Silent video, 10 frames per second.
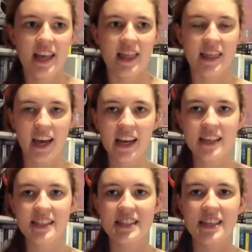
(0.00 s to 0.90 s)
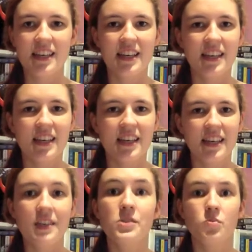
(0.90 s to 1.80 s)
That
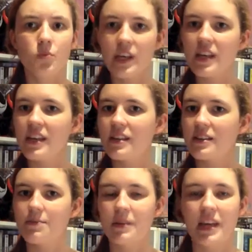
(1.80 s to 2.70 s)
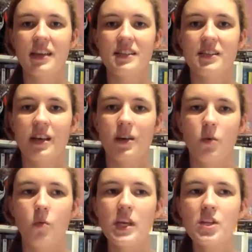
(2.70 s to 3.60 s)
is weird because
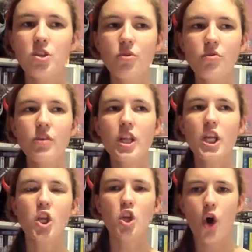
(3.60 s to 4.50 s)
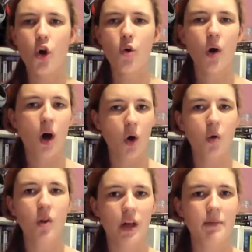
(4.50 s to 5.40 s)
we don't really know a
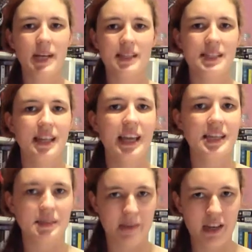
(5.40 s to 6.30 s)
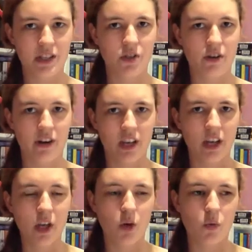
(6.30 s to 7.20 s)
whole lot about Selena's backstory.
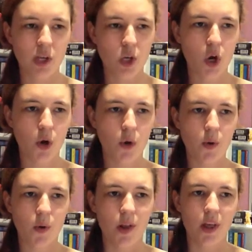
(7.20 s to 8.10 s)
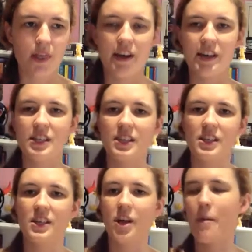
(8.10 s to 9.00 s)
We know that
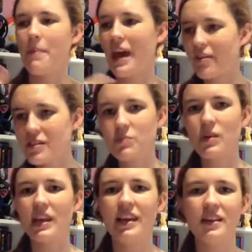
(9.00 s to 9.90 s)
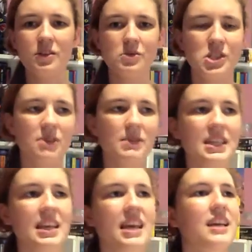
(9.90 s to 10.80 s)
her parents were killed when she was
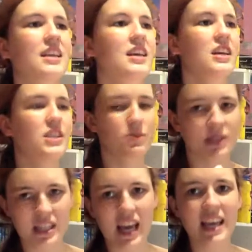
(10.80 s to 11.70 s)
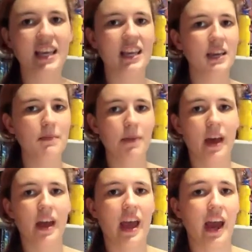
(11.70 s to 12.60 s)
a kid. She was taken in
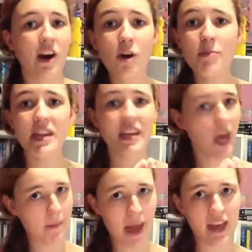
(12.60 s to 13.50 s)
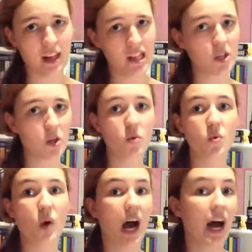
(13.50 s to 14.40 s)
by Arobin Hamail,
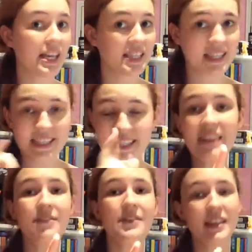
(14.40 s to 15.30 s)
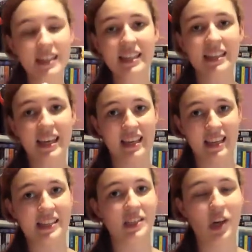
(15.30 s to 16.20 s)
who I definitely think
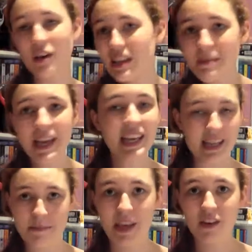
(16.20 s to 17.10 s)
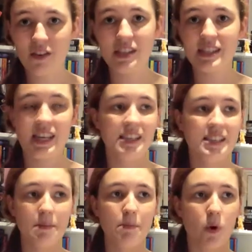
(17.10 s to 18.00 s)
is going to make an appearance at
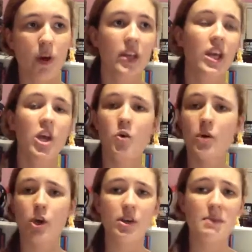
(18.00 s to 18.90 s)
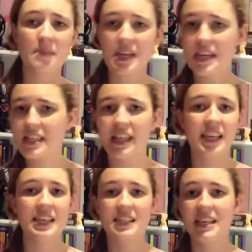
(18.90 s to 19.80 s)
some point. We're going to meet like
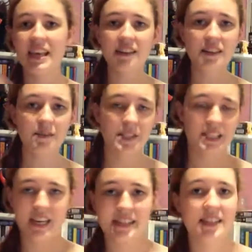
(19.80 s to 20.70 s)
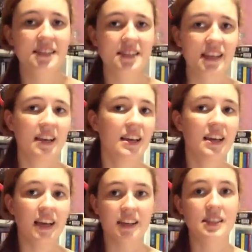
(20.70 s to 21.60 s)
his guild of assassins,
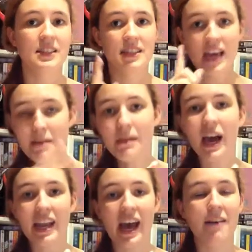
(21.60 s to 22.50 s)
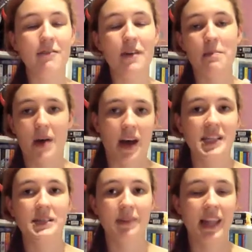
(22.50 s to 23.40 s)
and they might have a part
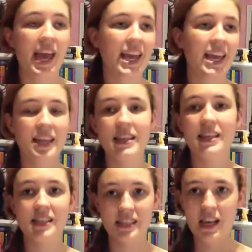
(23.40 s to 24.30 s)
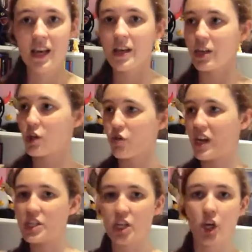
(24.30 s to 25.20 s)
to play in this
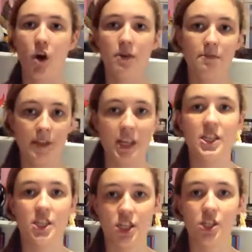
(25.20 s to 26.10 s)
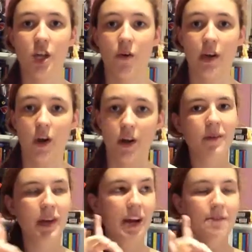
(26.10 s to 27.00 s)
greater conflict that's going on.
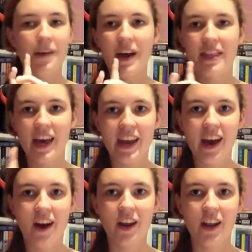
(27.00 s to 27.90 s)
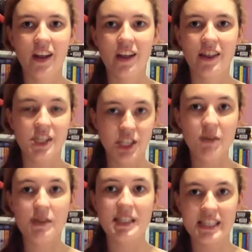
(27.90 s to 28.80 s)
When I found that out, that
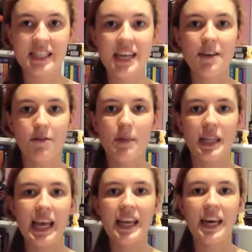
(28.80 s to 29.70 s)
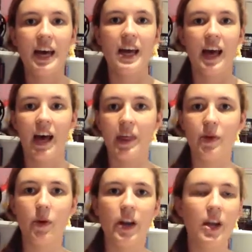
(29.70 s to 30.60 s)
she was descended from Elena, I
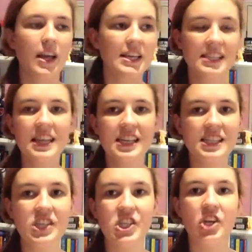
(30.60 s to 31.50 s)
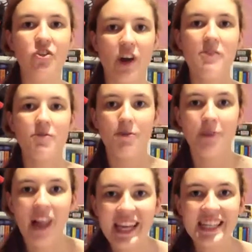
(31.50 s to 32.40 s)
thought, isn't that such a great
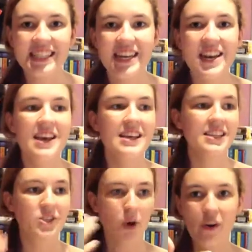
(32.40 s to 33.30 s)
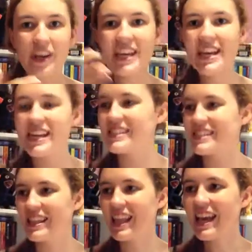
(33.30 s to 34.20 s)
reflection? Dorian and
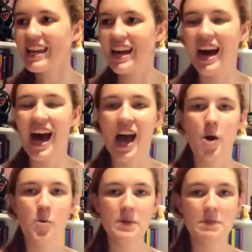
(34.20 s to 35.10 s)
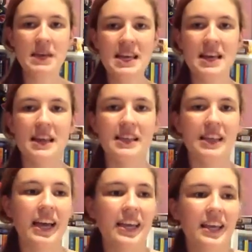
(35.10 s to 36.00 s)
Selena would be
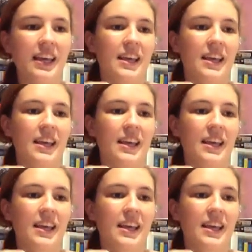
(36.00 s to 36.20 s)
like